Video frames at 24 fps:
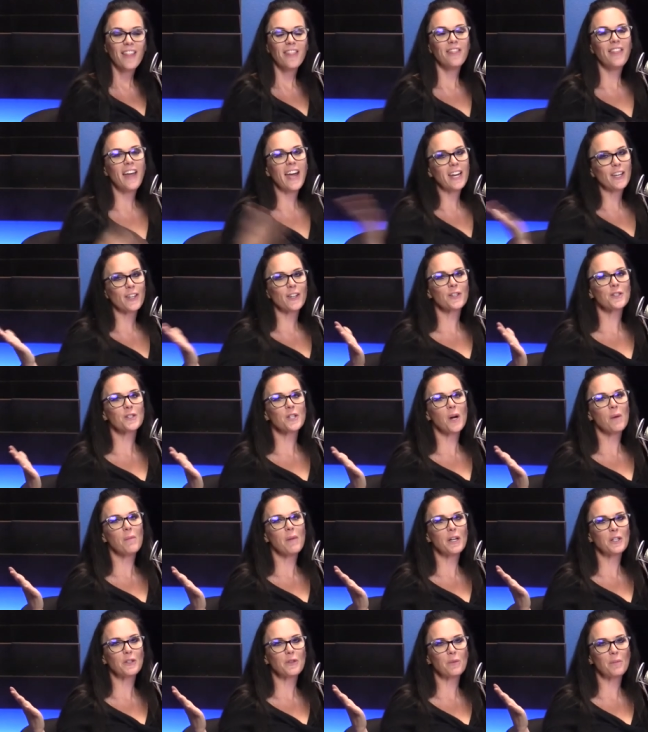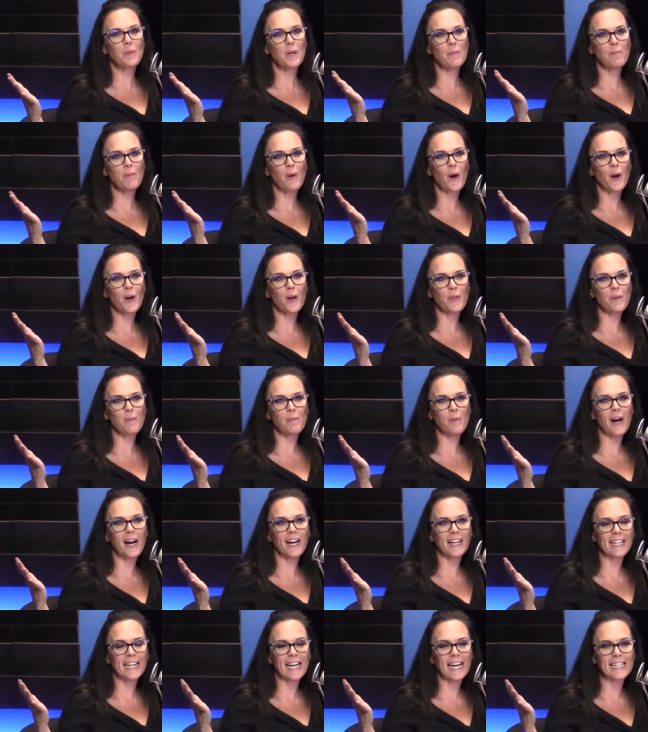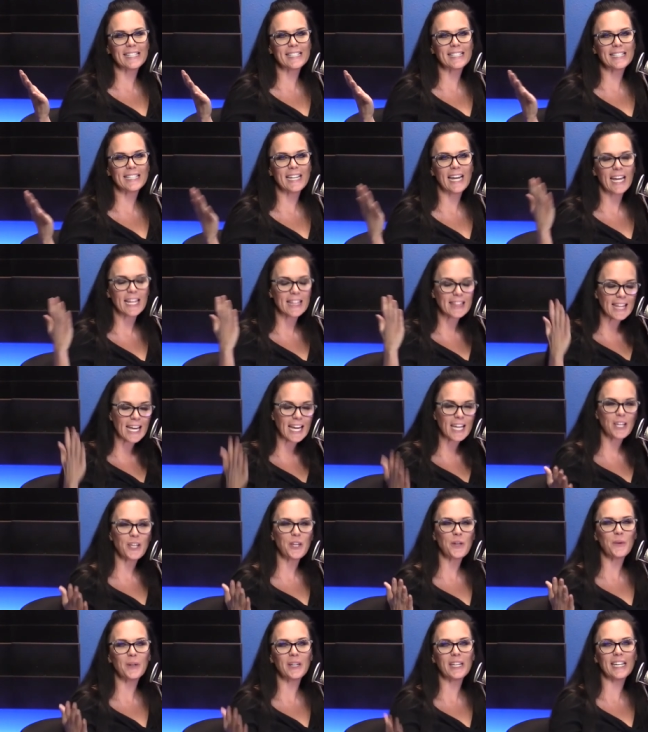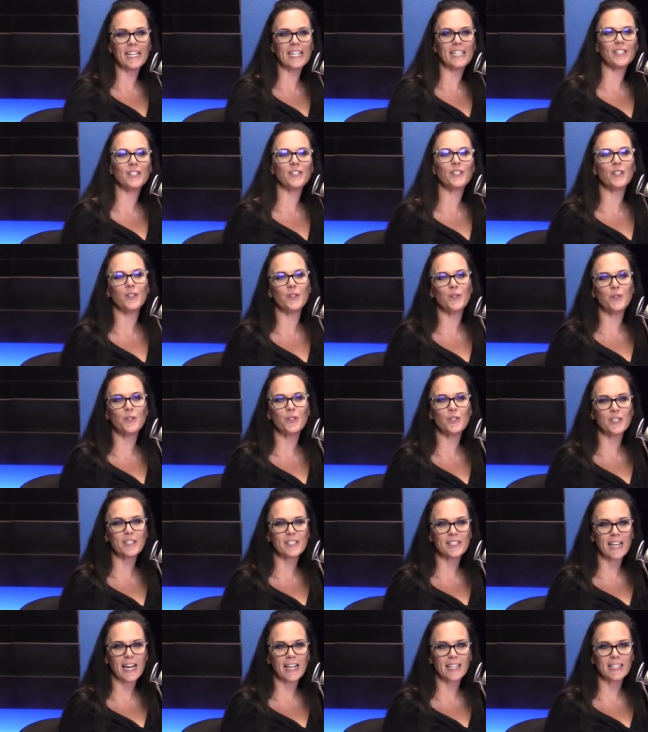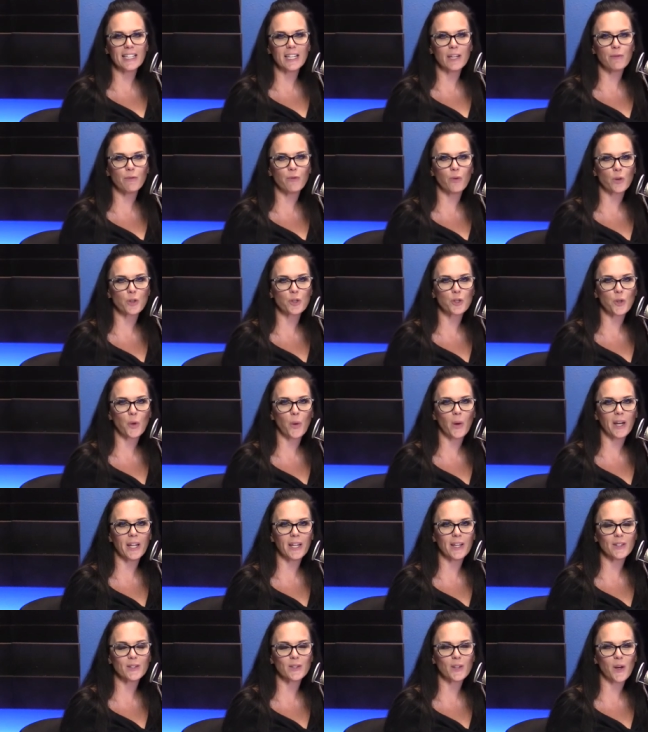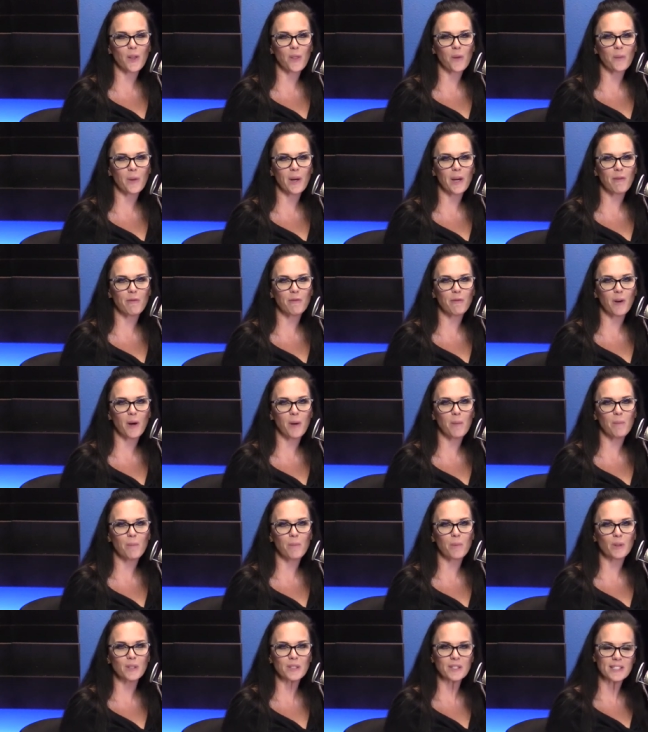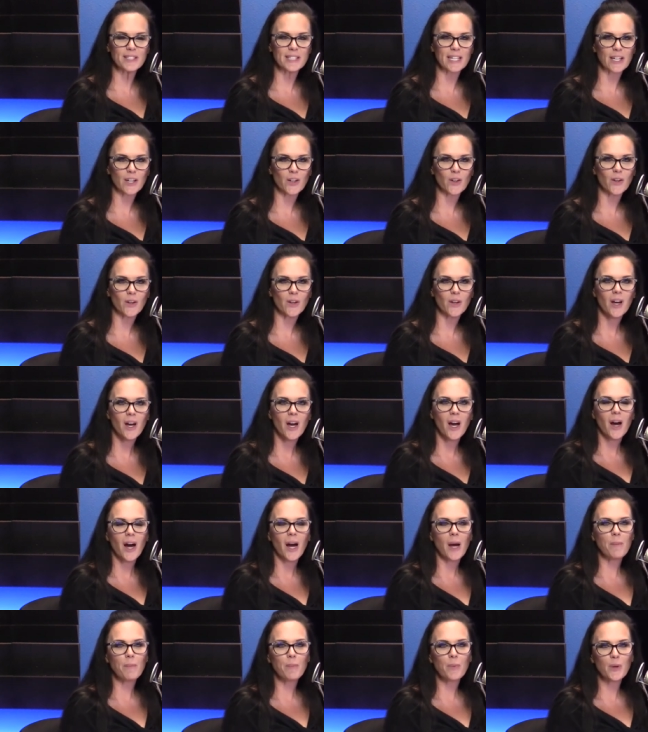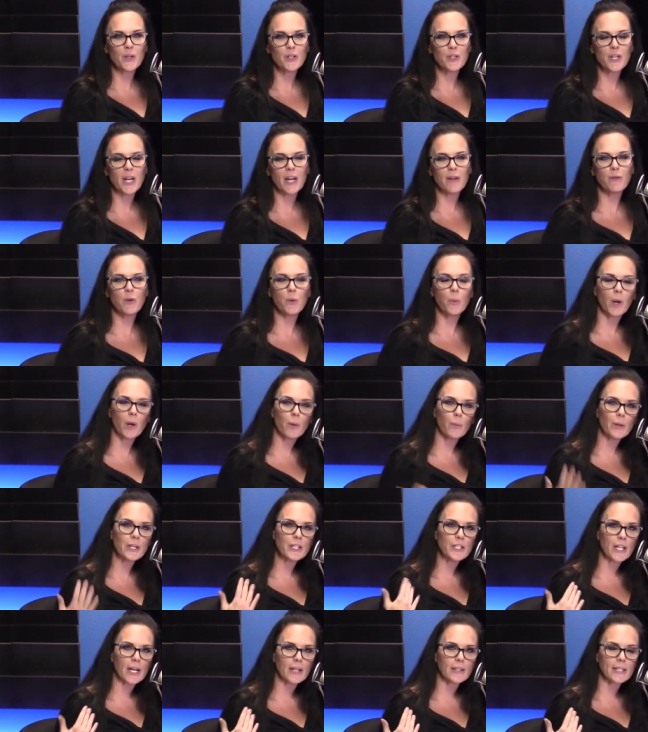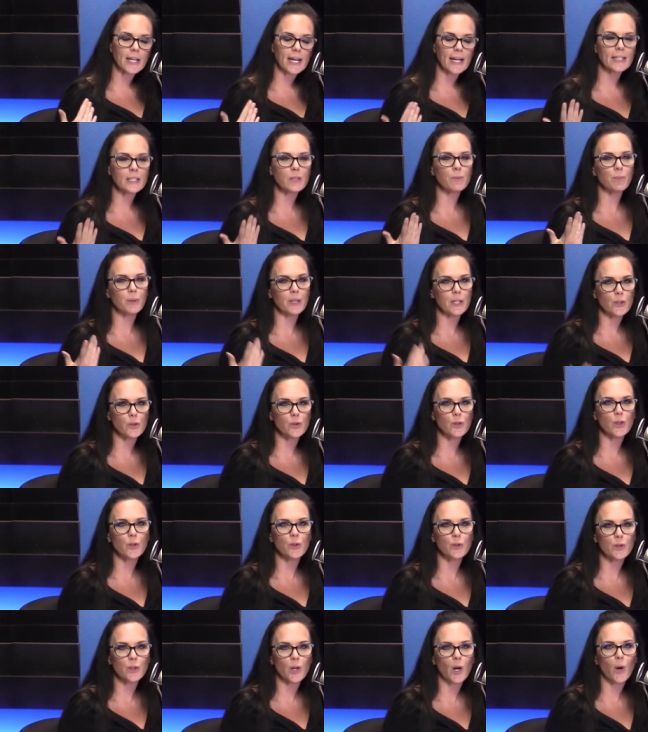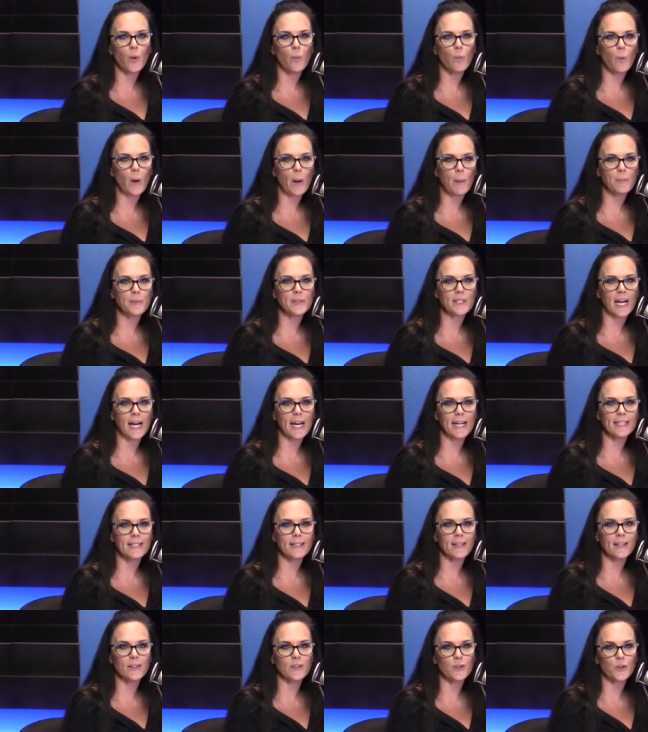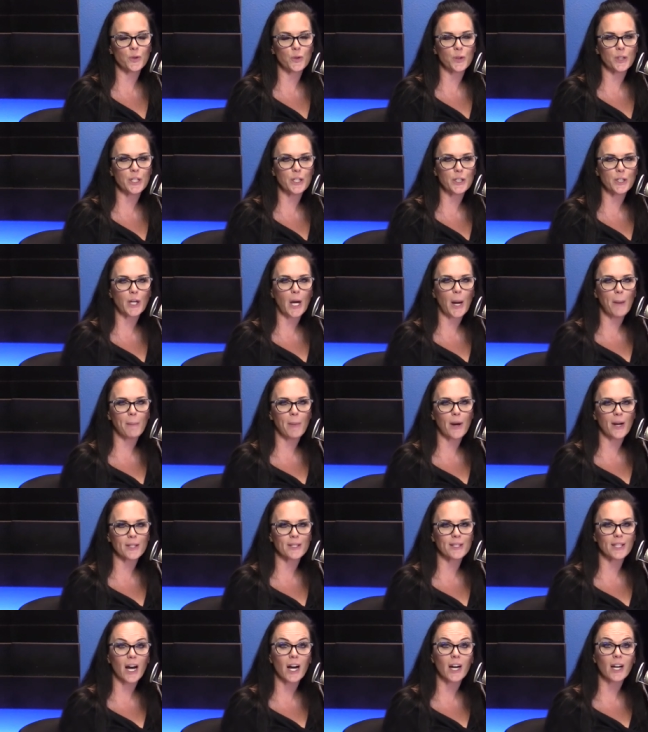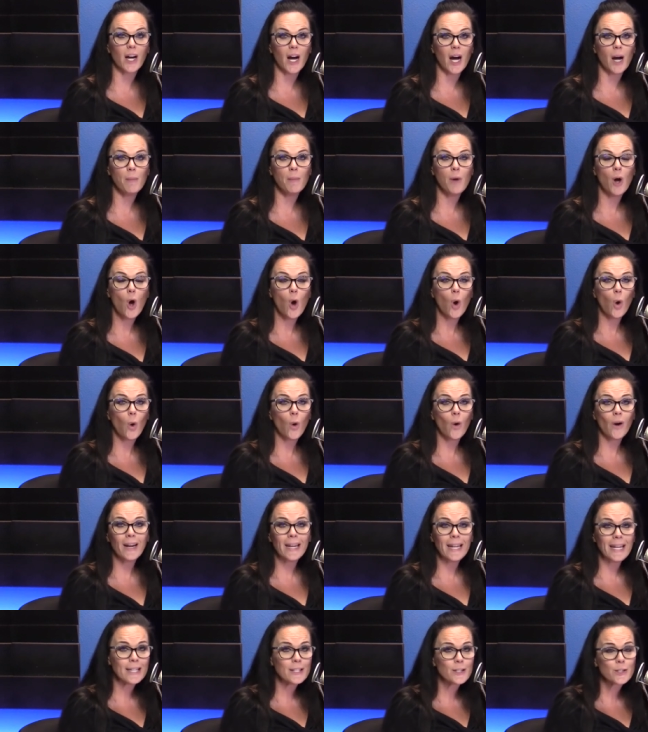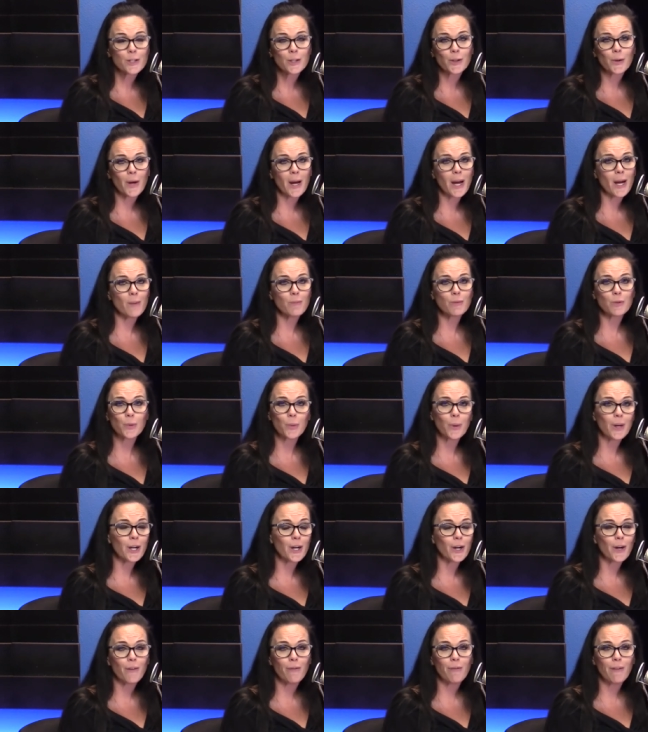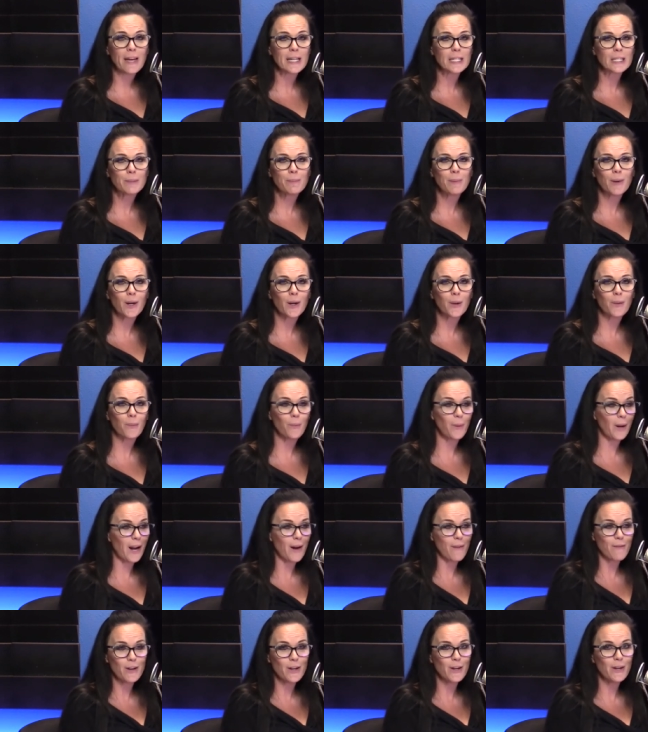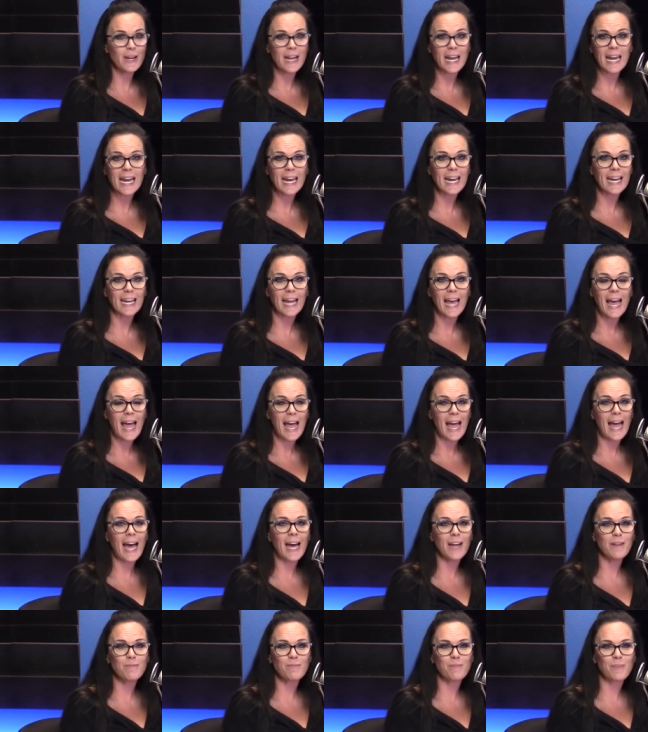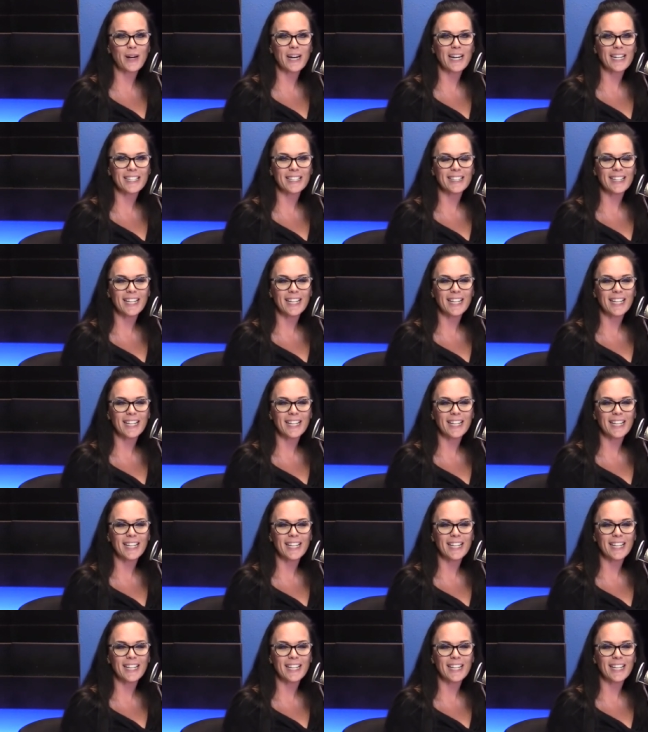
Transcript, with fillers: Thank you so much for being part of the podcast today. Thank you again to Gisele for joining us all the way from Brazil. I appreciate it. If you want to reach out to us, please do so. Website, strategichotbox.com or on Instagram, Twitter, Facebook, whatever you need, at Brandi